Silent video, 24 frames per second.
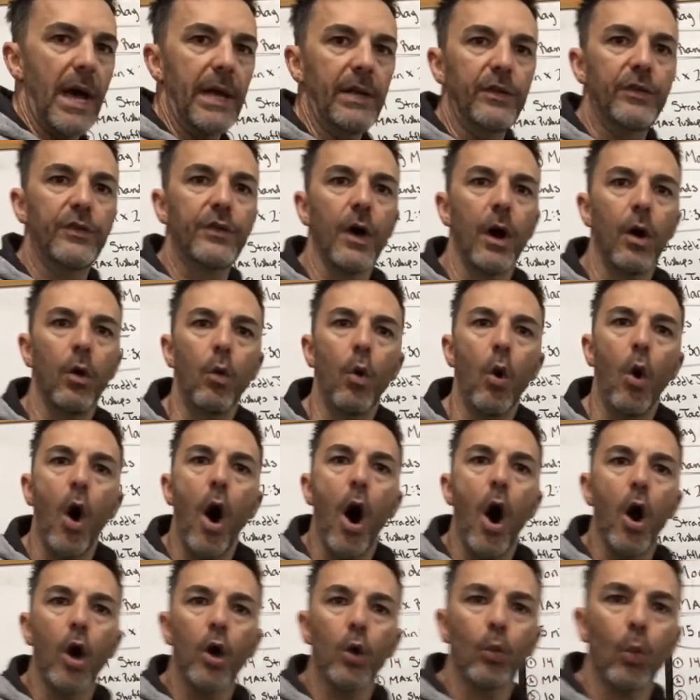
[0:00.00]
so
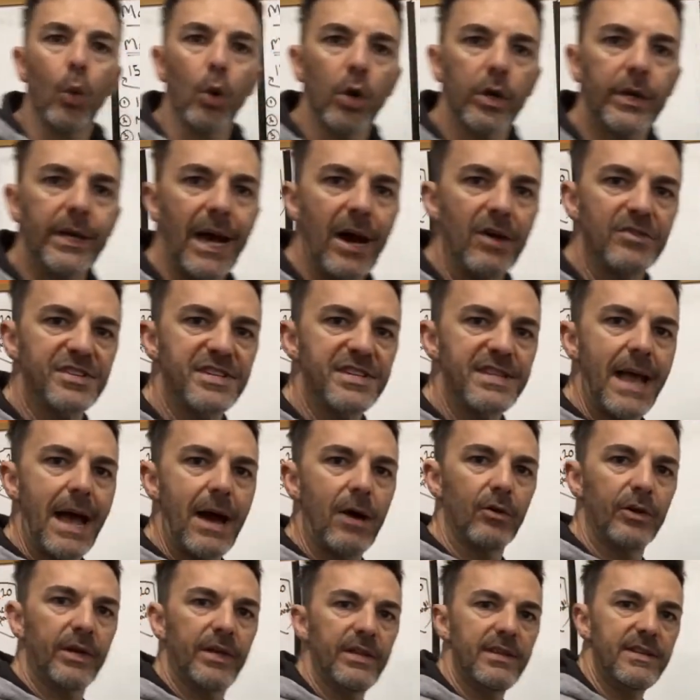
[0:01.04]
our workouts
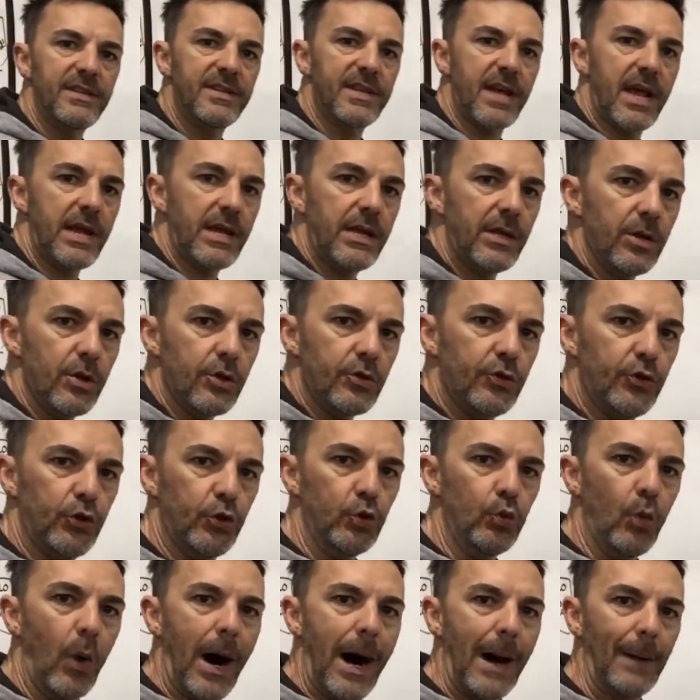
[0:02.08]
now contain
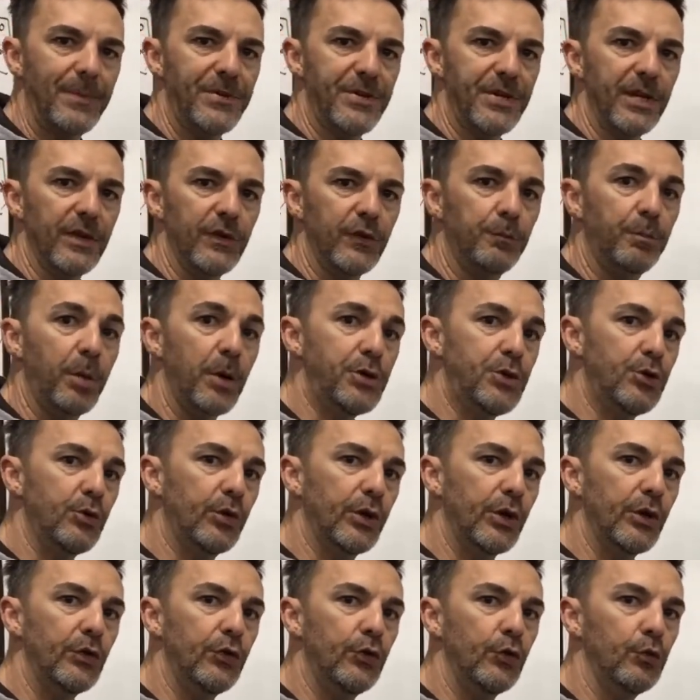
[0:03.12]
2 options, but you
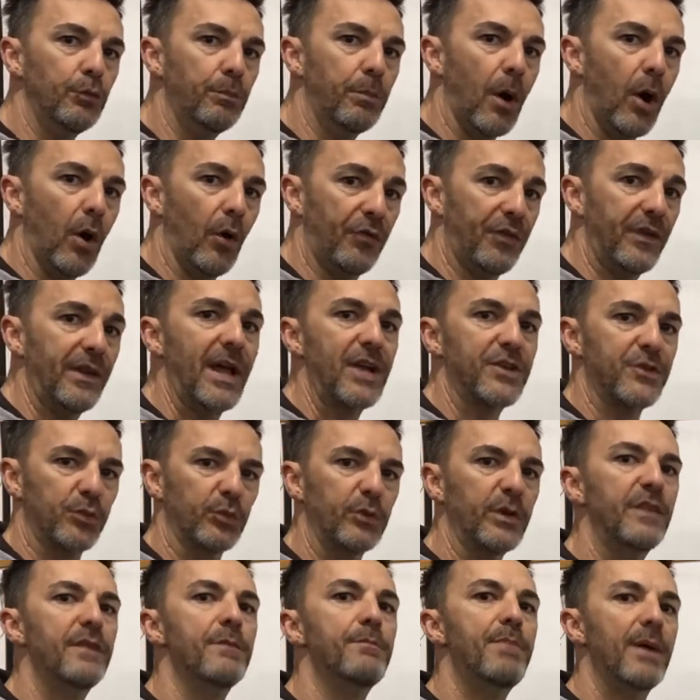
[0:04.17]
can do both, and that's
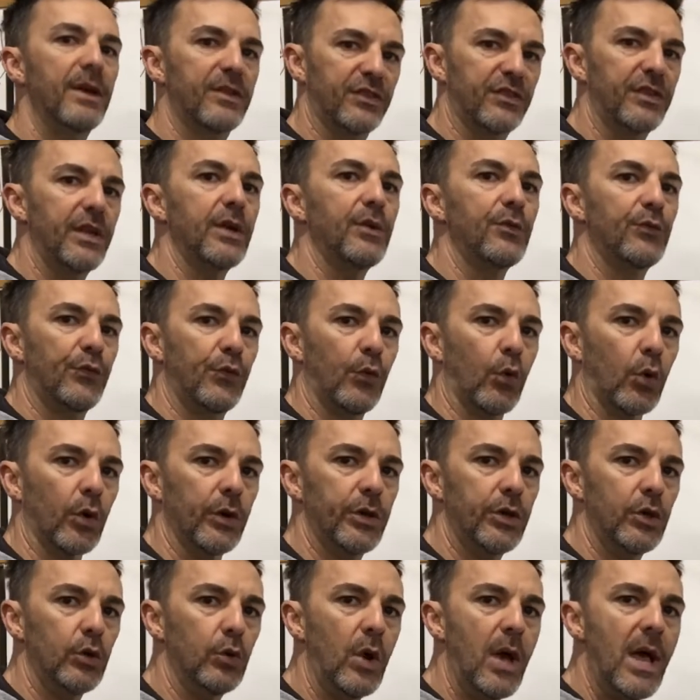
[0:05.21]
really the best thing for
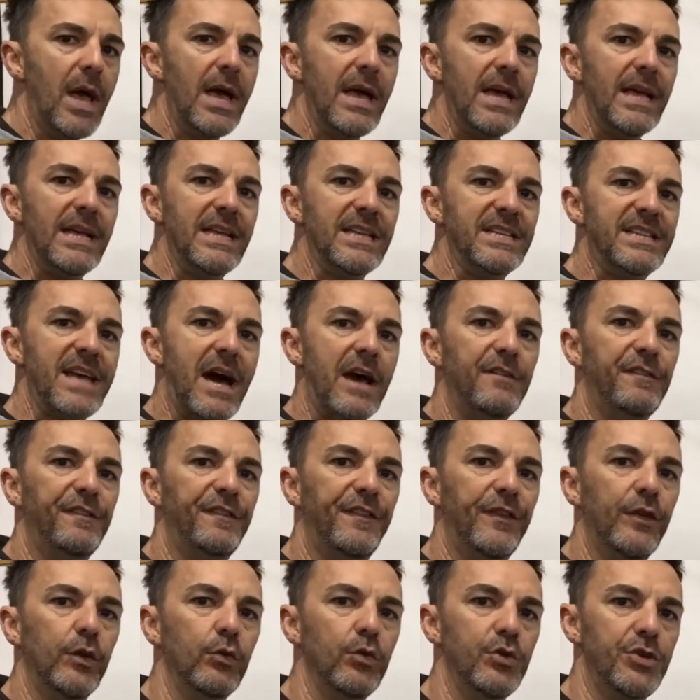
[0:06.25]
you, is that
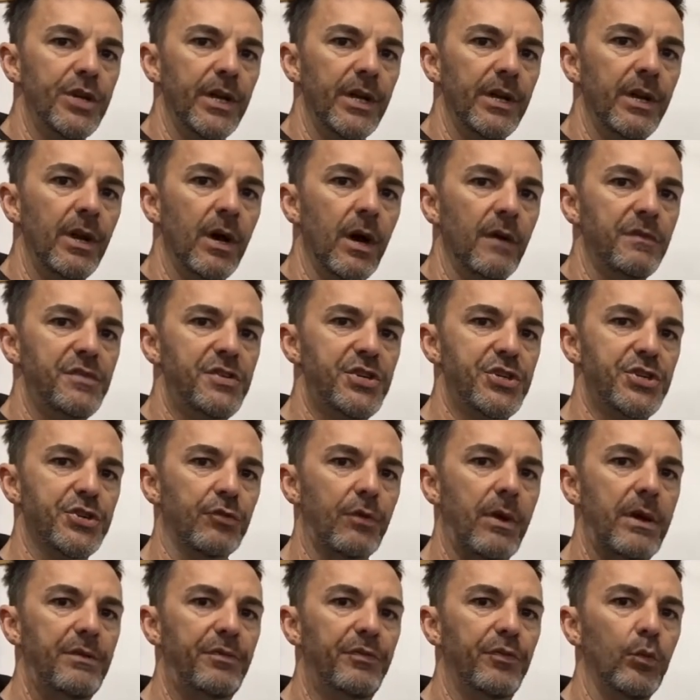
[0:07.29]
fusion of
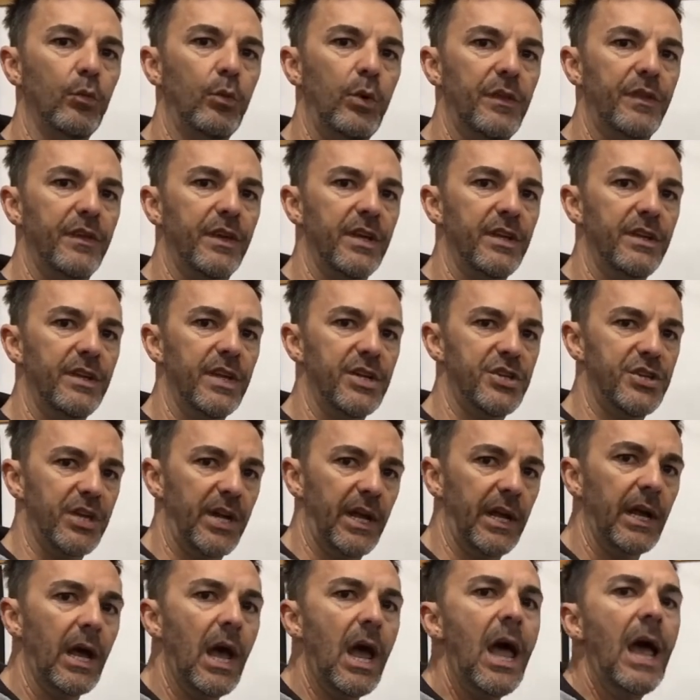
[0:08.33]
strength with
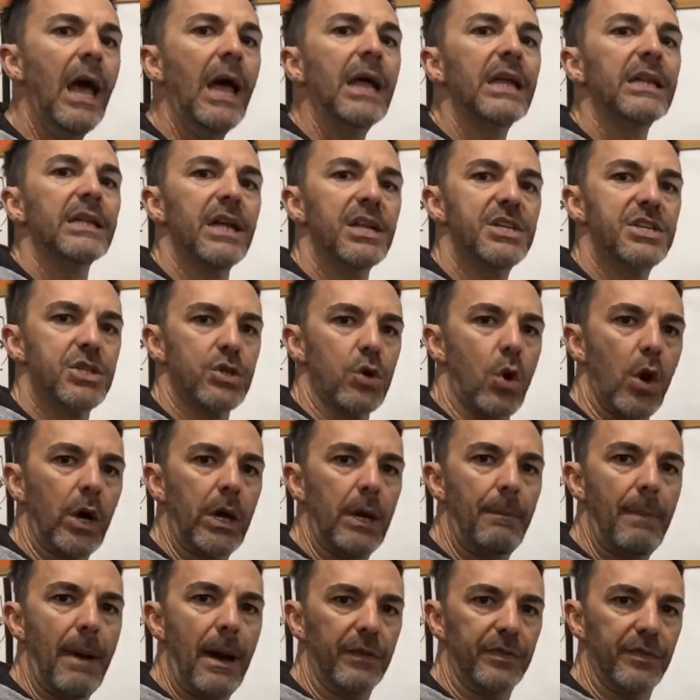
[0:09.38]
conditioning. Let's talk
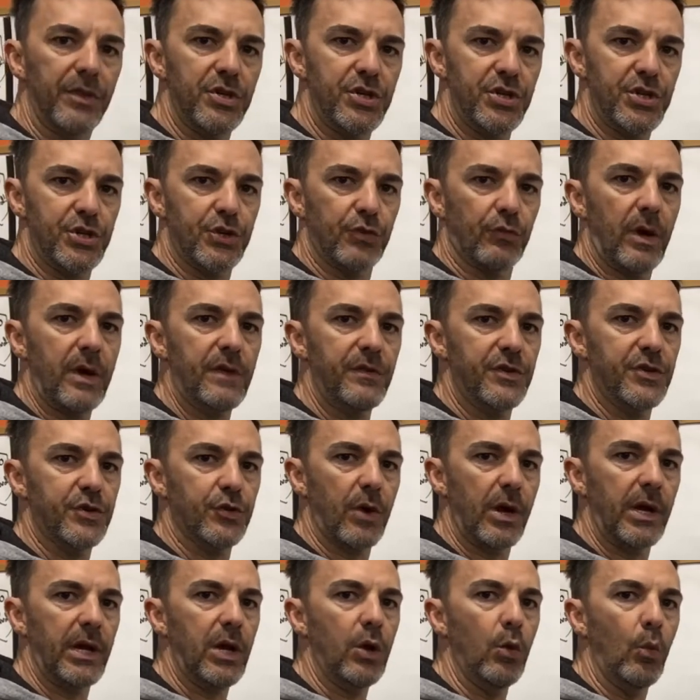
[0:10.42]
about the strength
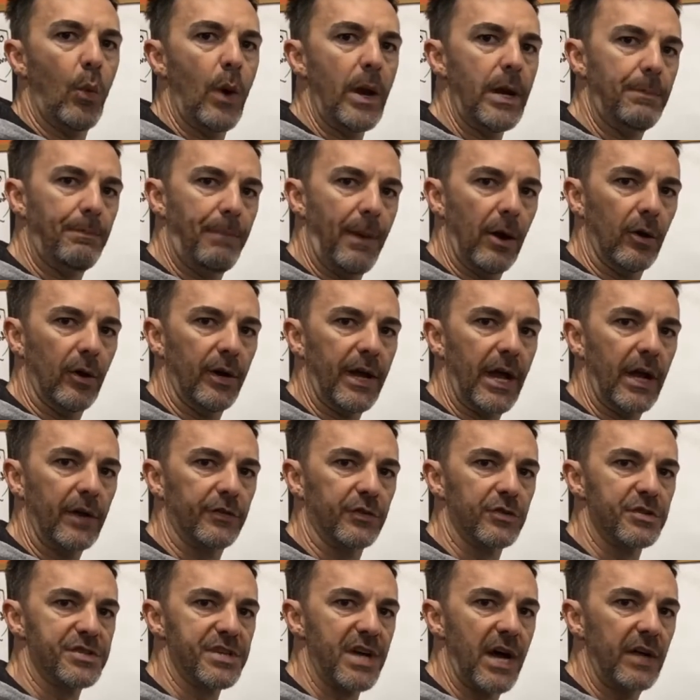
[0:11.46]
training weight-bearing
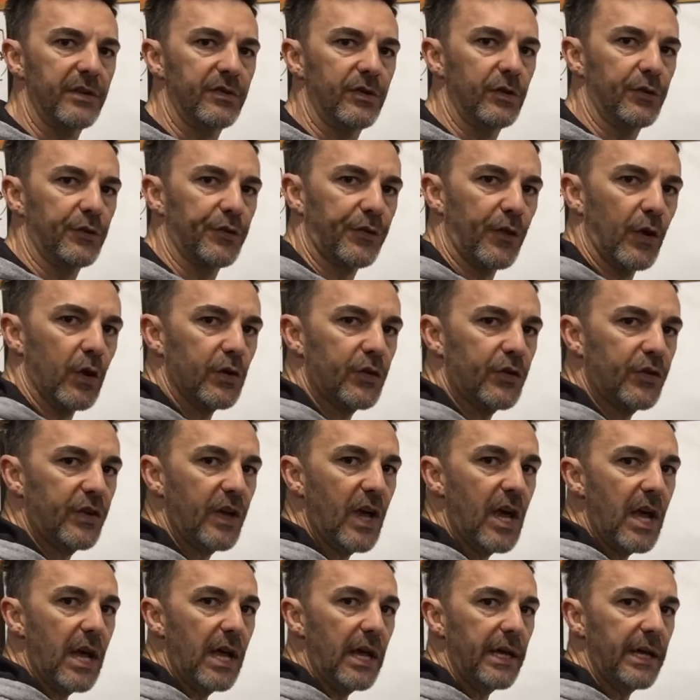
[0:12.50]
exercises first
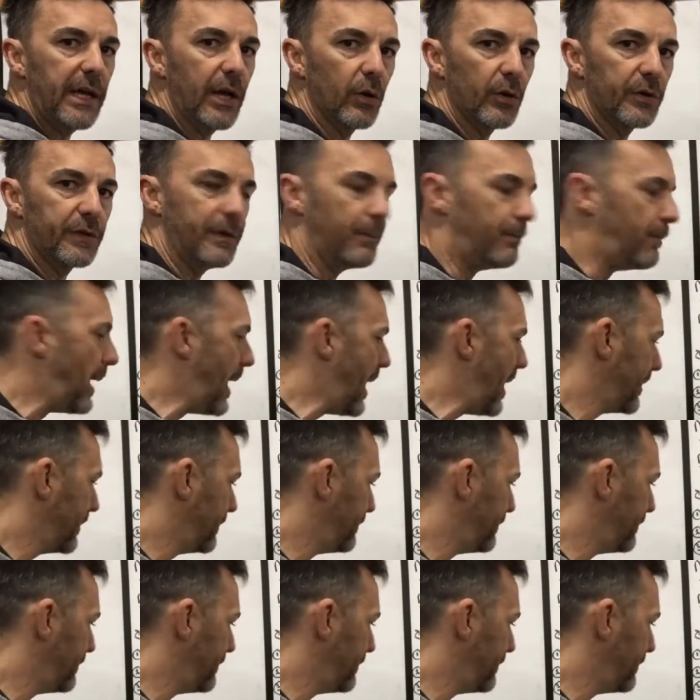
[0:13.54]
here at the bottom.